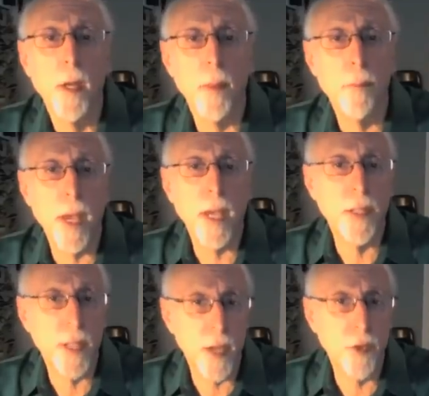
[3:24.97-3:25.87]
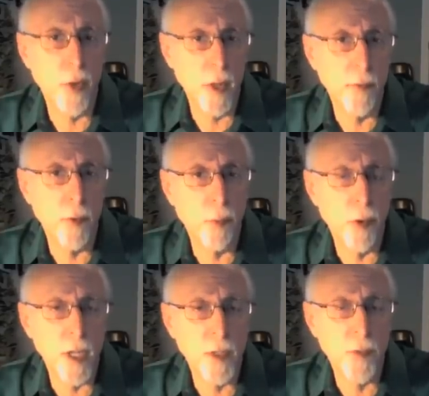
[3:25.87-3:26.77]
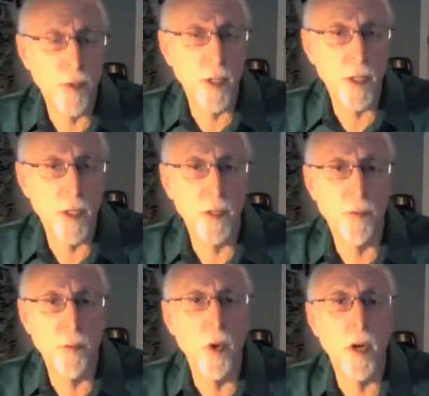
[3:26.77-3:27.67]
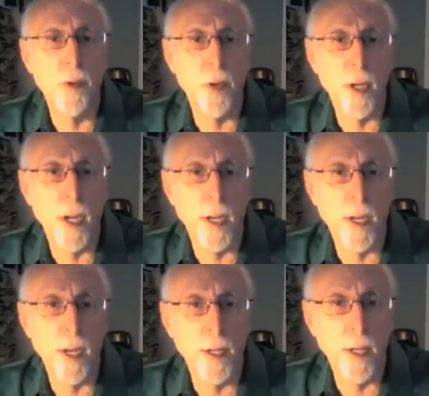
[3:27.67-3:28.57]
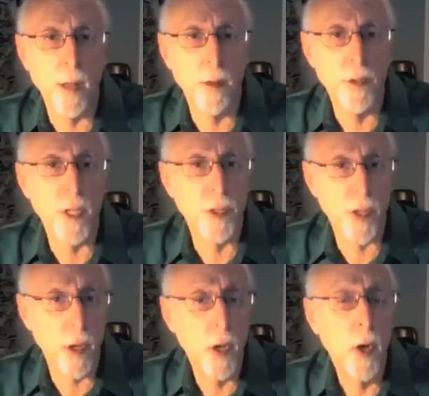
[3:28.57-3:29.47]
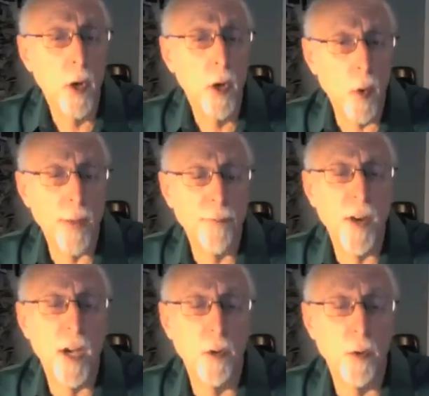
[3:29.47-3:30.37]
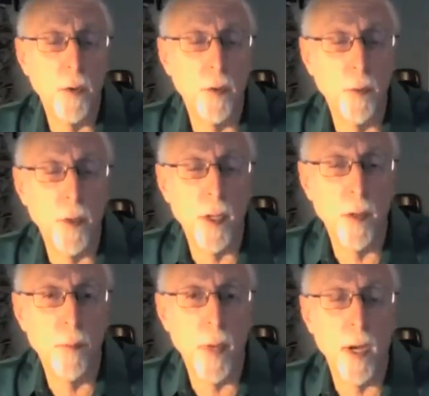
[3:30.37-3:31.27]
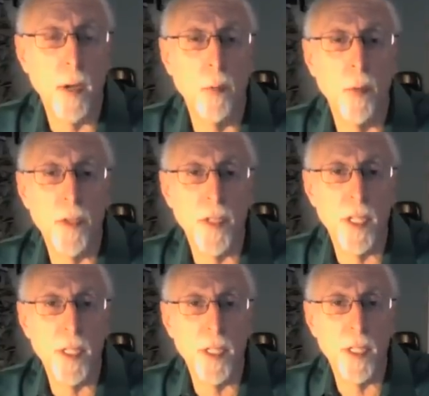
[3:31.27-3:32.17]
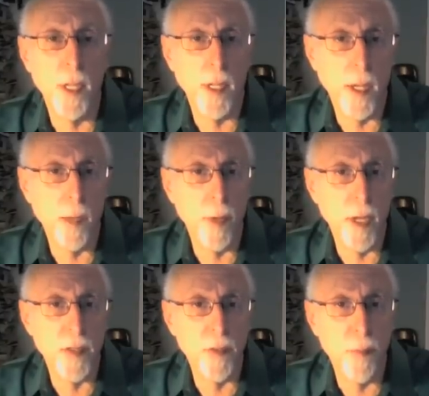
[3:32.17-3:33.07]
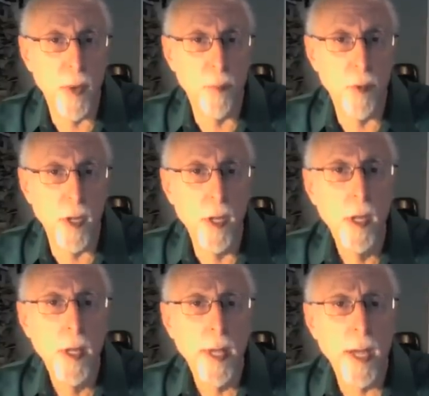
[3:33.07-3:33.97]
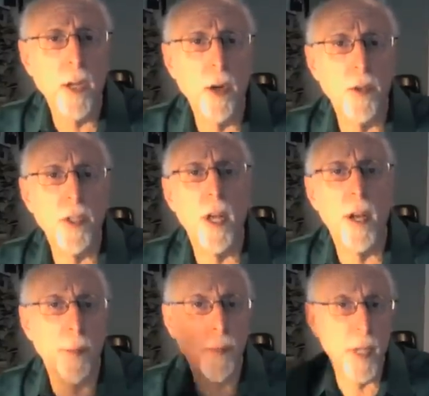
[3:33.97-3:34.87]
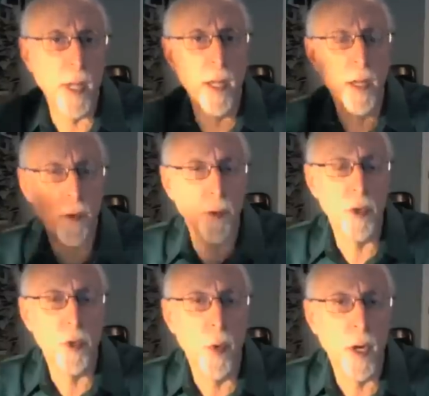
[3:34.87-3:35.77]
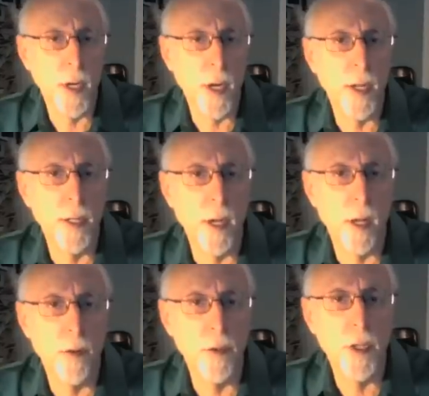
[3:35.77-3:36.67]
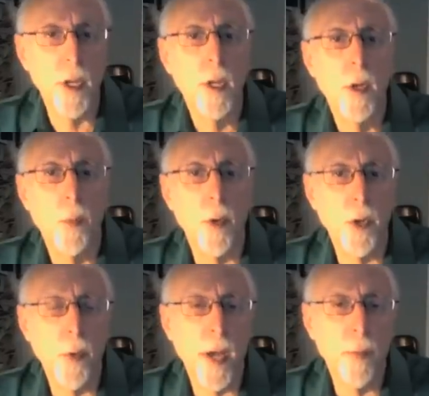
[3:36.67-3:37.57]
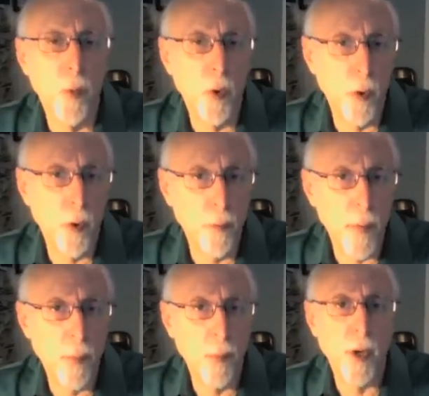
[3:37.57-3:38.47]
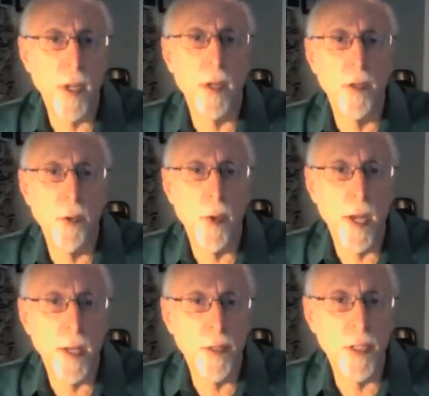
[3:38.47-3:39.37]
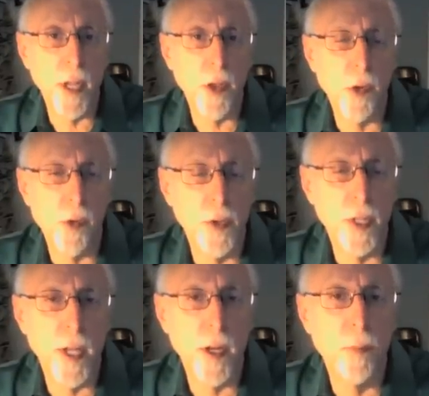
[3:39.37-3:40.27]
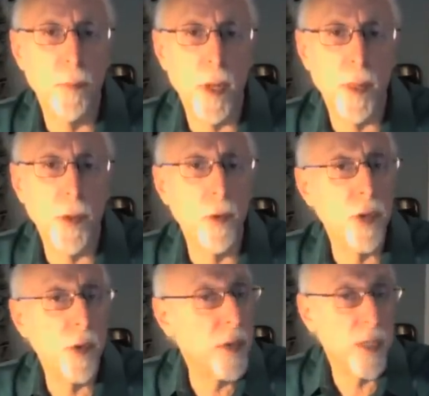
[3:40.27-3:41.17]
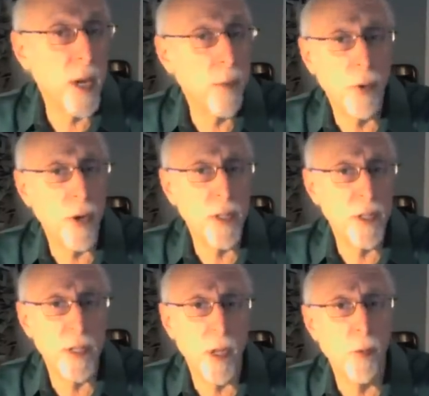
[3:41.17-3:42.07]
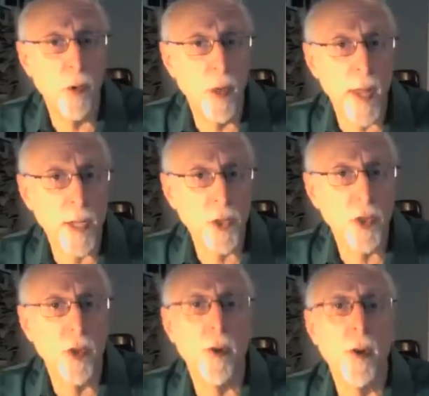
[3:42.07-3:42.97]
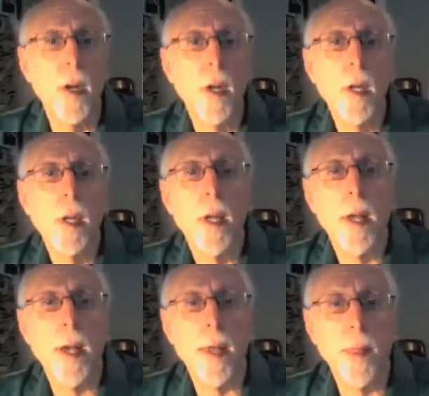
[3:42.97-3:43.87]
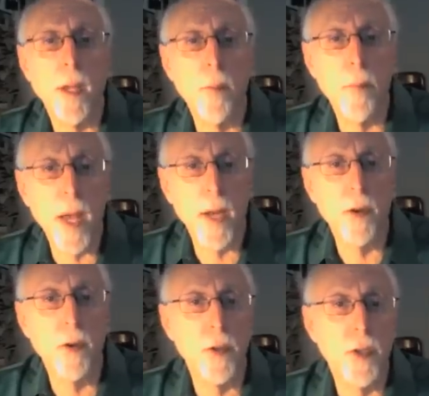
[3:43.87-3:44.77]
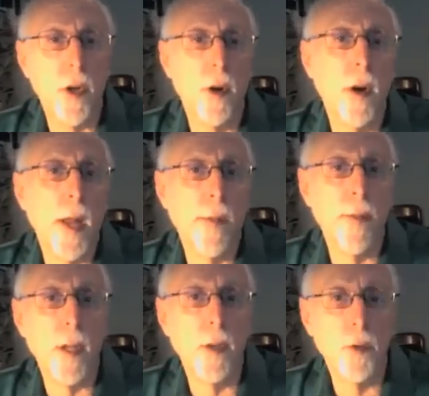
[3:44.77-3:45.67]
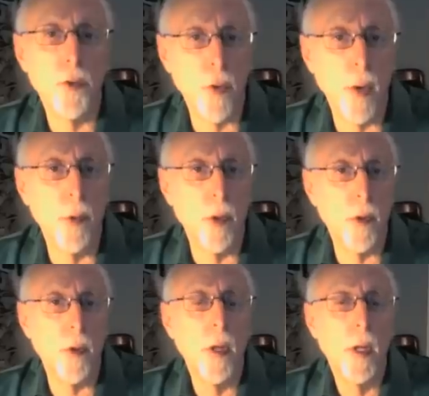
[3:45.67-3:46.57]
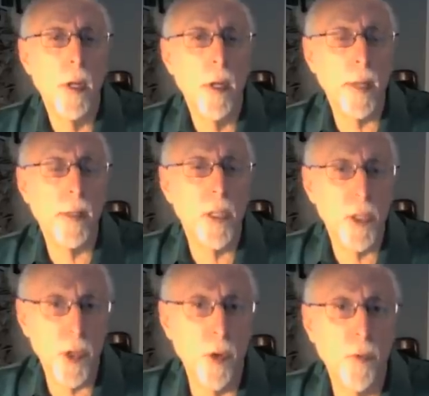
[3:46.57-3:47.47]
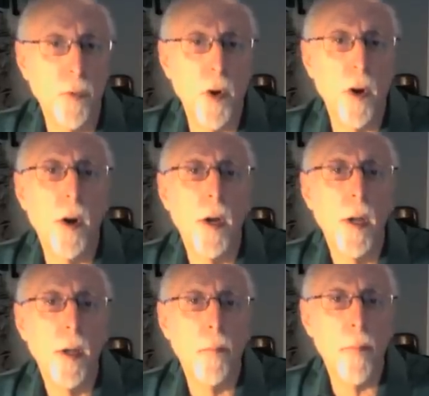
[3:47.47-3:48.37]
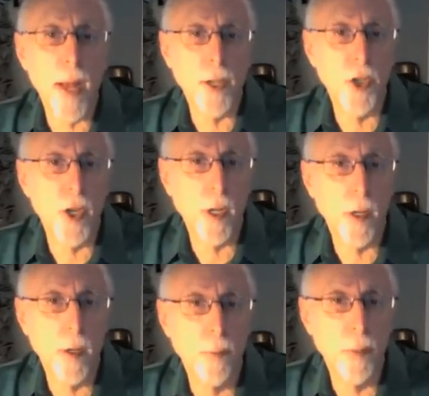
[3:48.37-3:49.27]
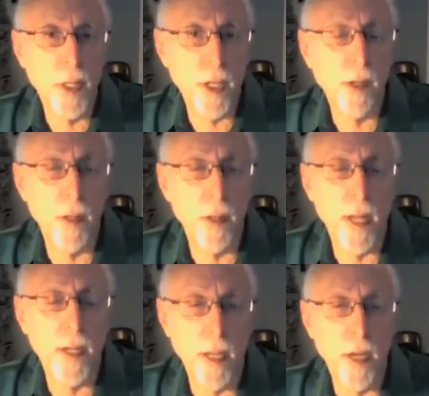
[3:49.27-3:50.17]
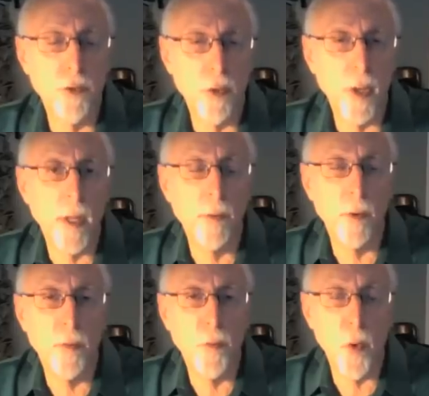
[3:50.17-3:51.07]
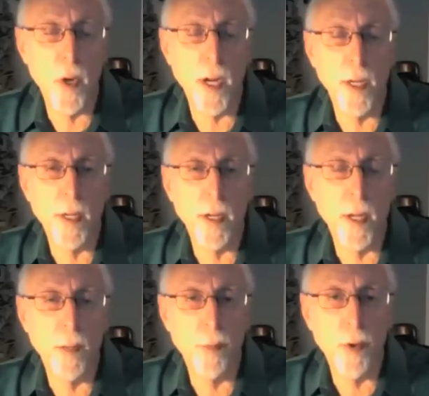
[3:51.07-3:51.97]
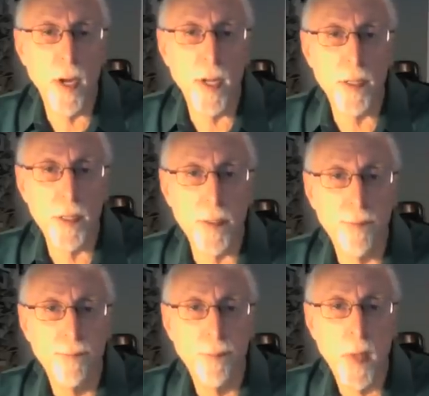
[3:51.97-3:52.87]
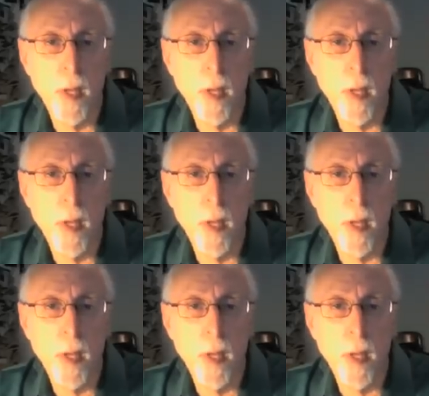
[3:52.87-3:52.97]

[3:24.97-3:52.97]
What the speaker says: The base entry-level price for this is $499. That's a Wi-Fi only model with 16 gigabytes of memory, and it goes on up to $829 when you add more memory and you add cellular data, but those are the same prices they were last year, and the competitors are having trouble, at least so far, matching particularly that entry-level $499 price.